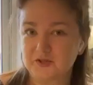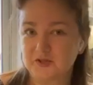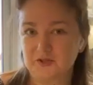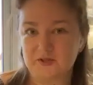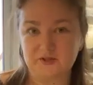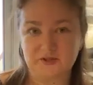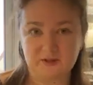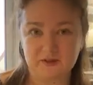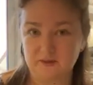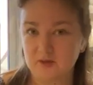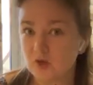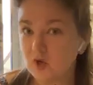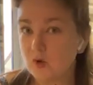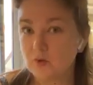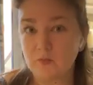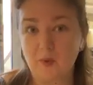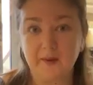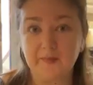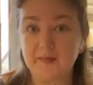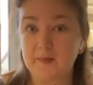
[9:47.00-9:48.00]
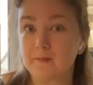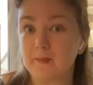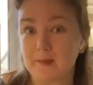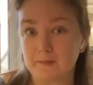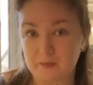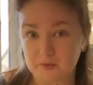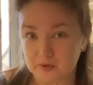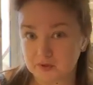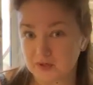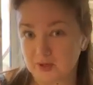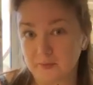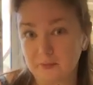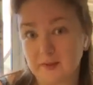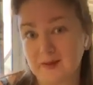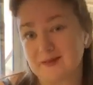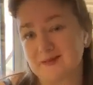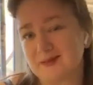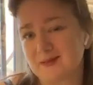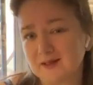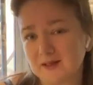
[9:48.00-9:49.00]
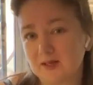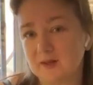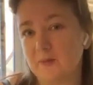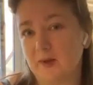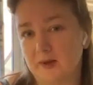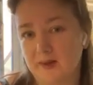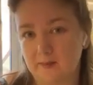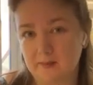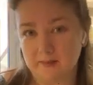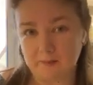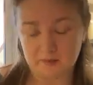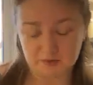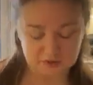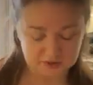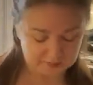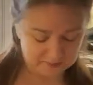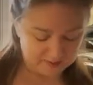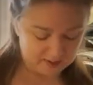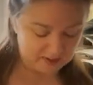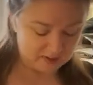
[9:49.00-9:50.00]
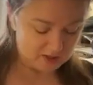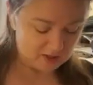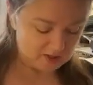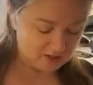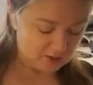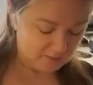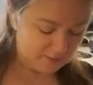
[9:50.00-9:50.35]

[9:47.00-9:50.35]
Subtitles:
collections and bought the membership, basically you buy the membership,